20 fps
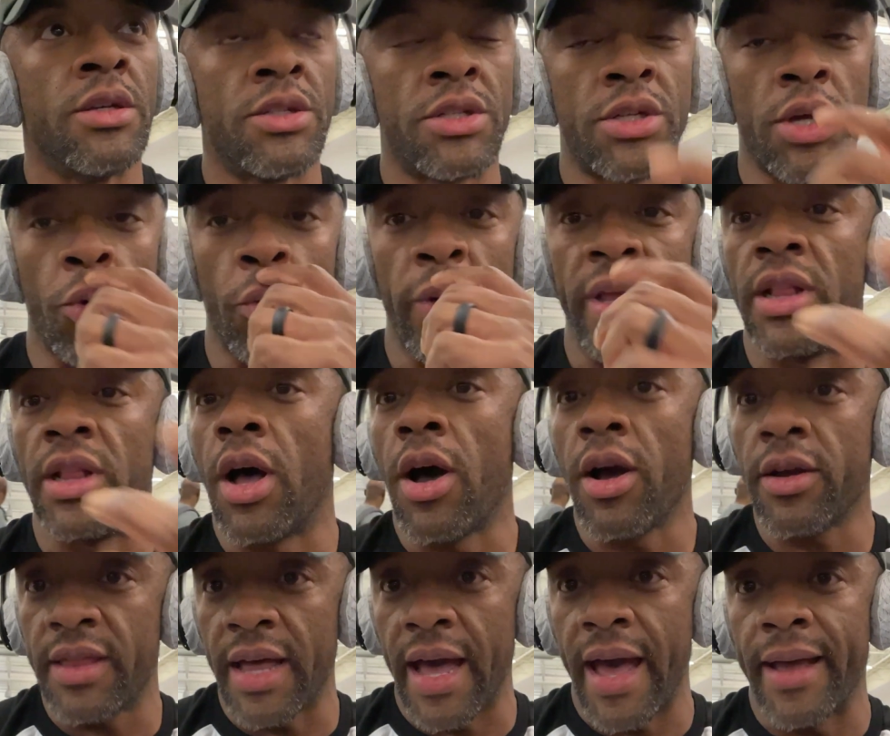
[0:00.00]
So we
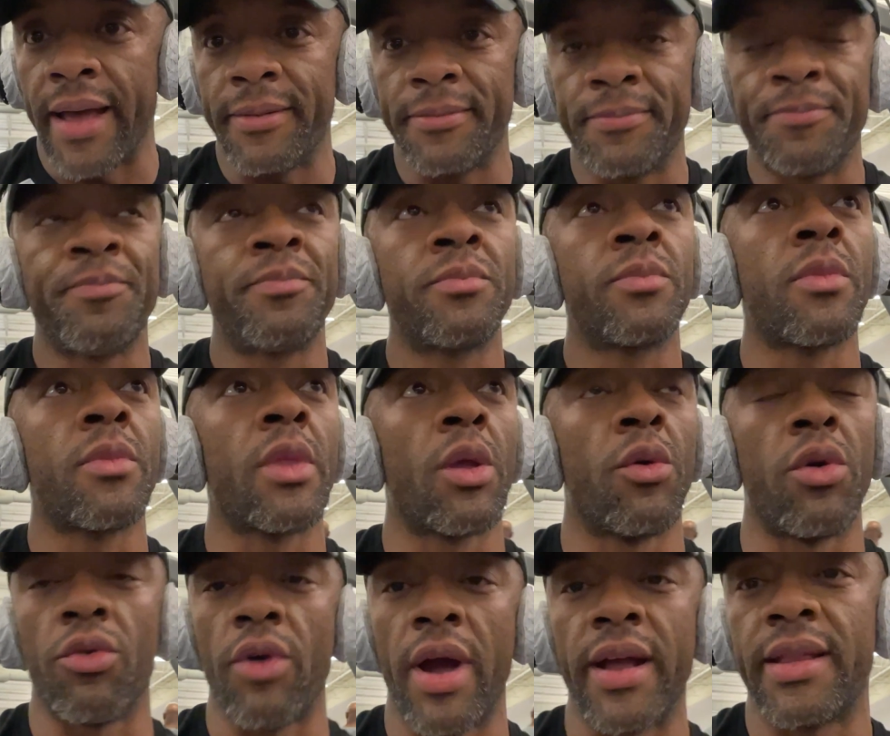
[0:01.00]
log that,
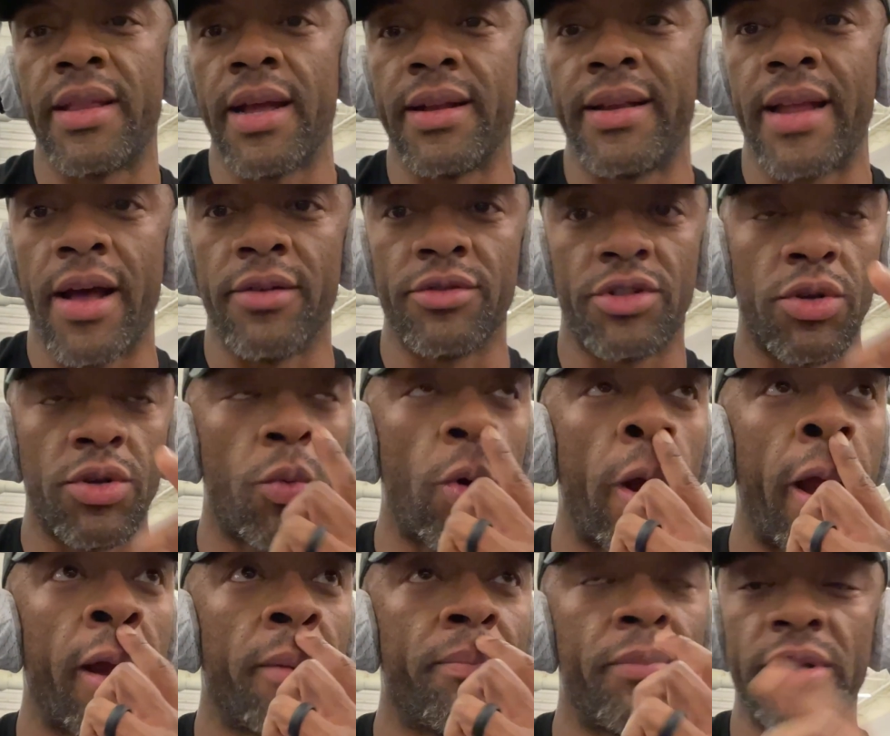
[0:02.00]
we write that down
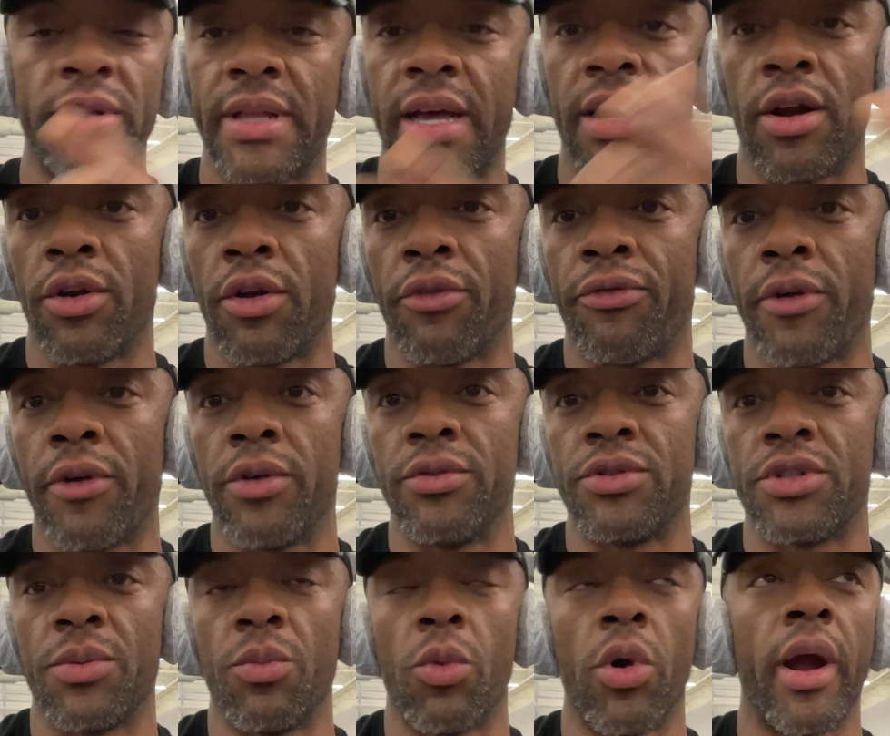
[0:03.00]
somewhere, put that on our phone
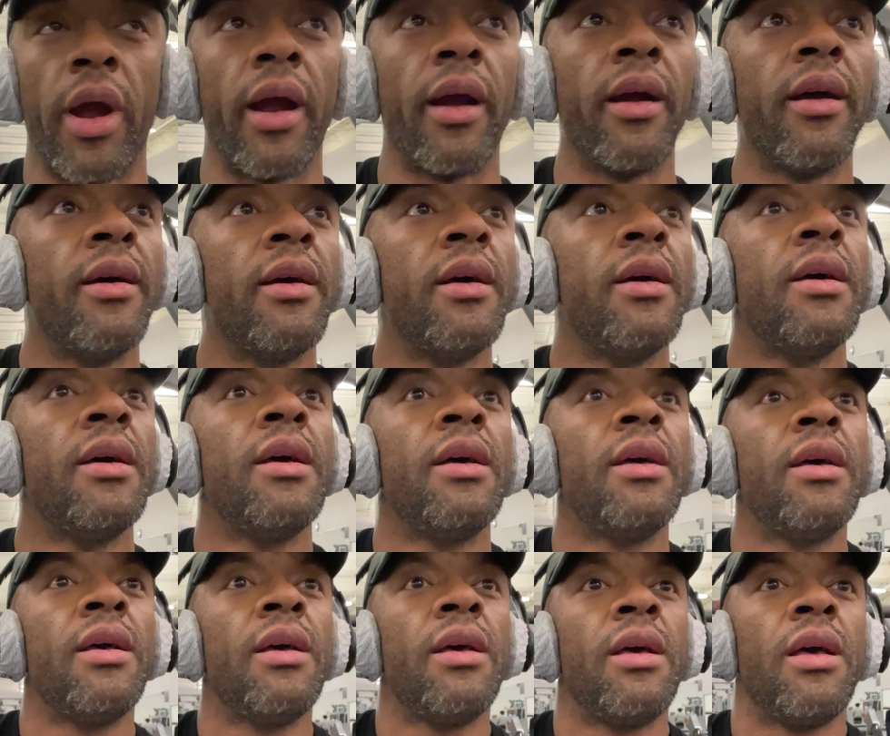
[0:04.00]
somewhere,
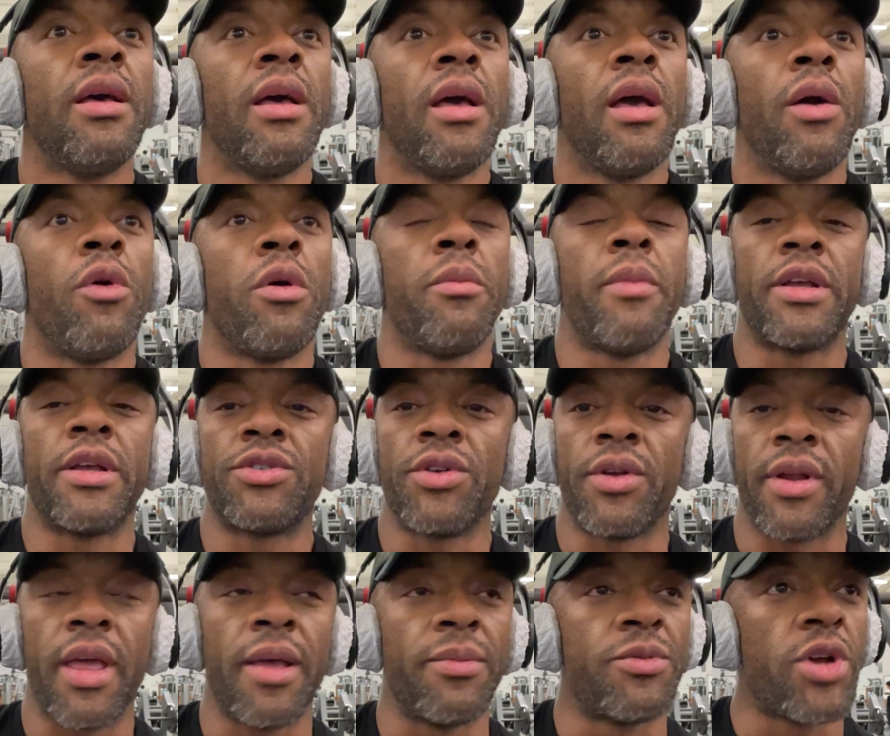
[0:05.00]
and we make sure
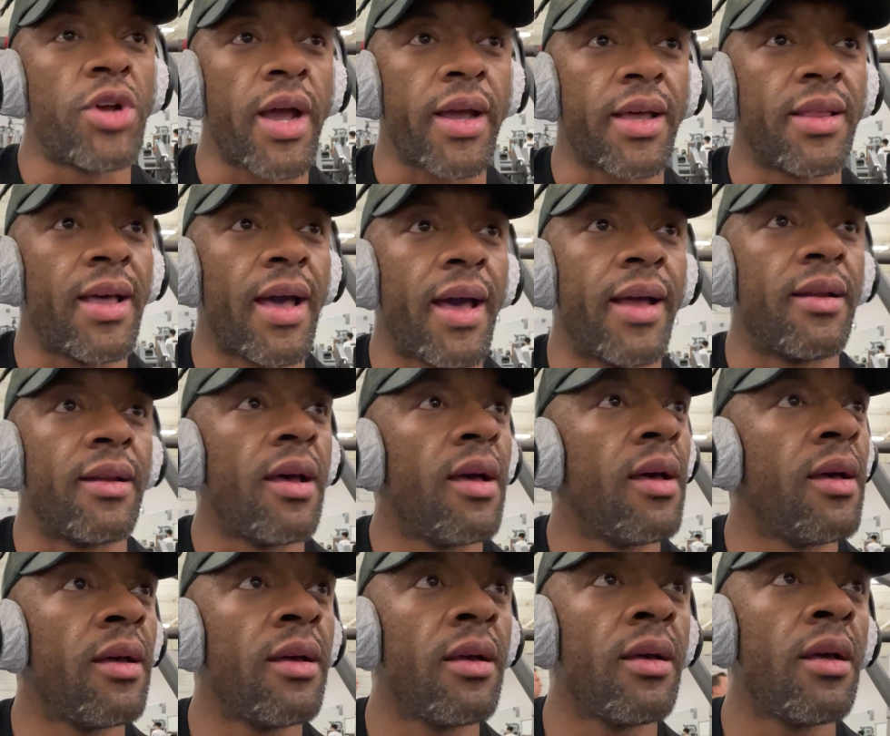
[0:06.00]
to keep track of that
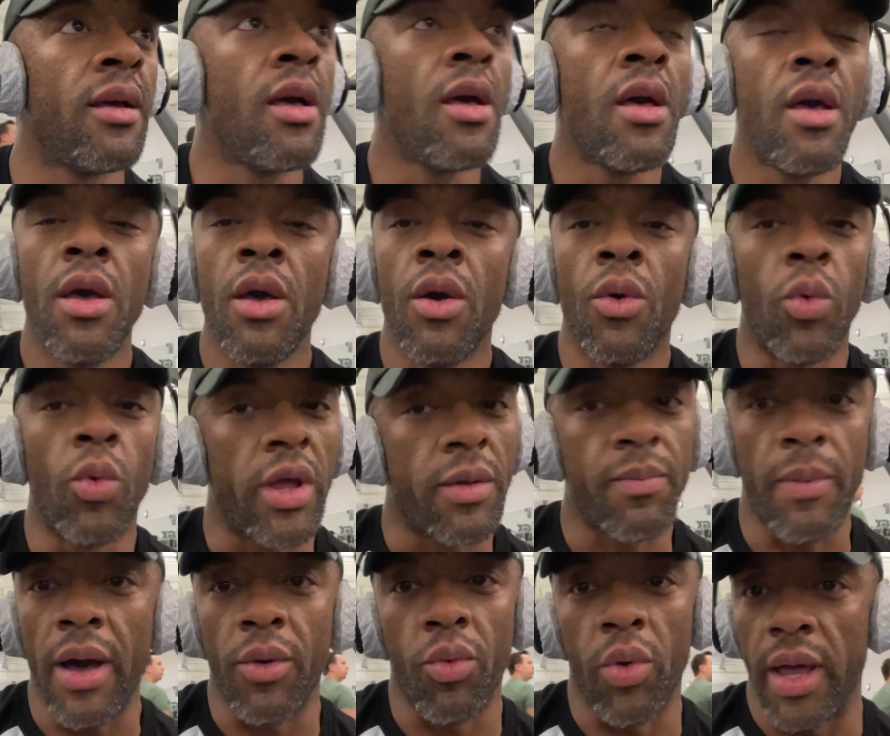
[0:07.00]
week
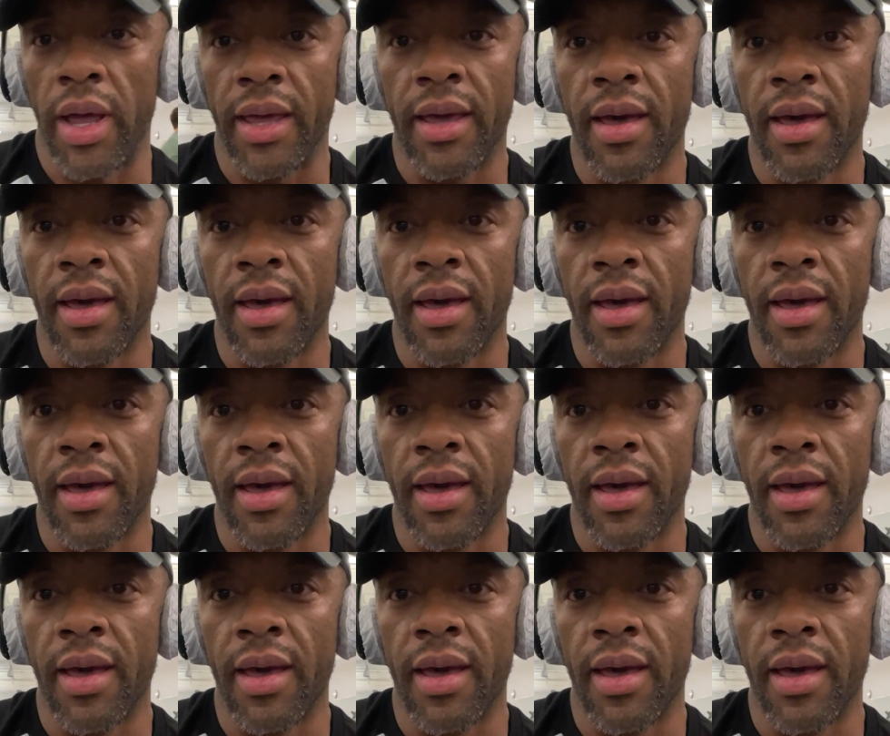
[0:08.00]
by week.